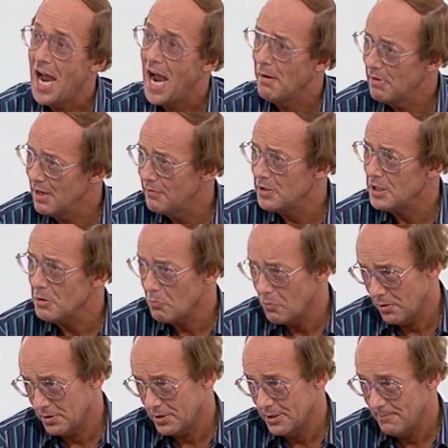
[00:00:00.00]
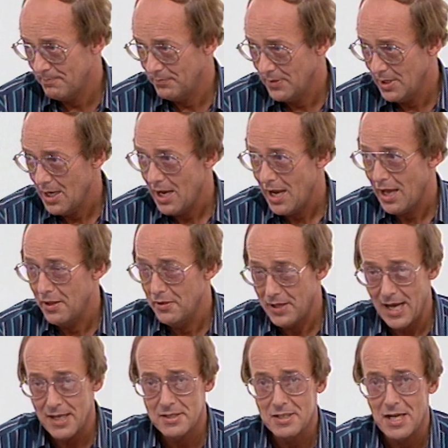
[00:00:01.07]
however you want. And
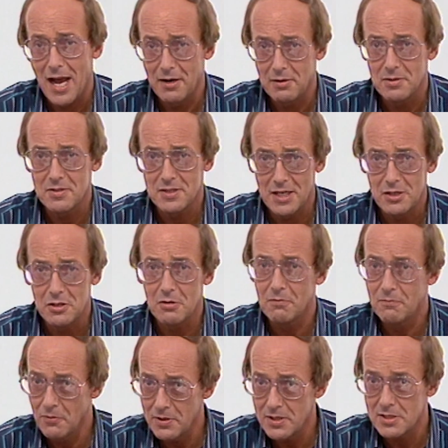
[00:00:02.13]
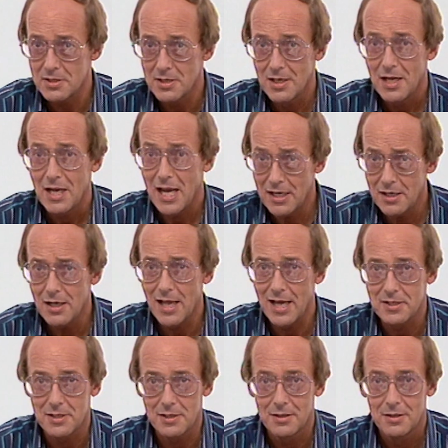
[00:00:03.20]
that's how you send your voice in a
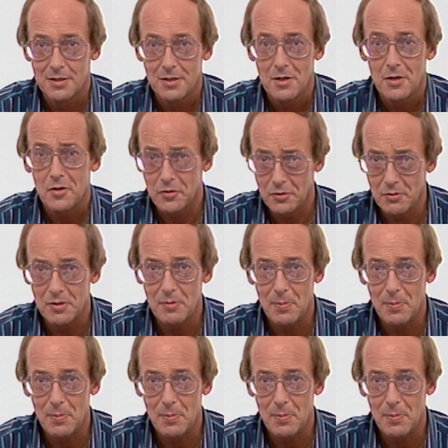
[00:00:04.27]
letter through the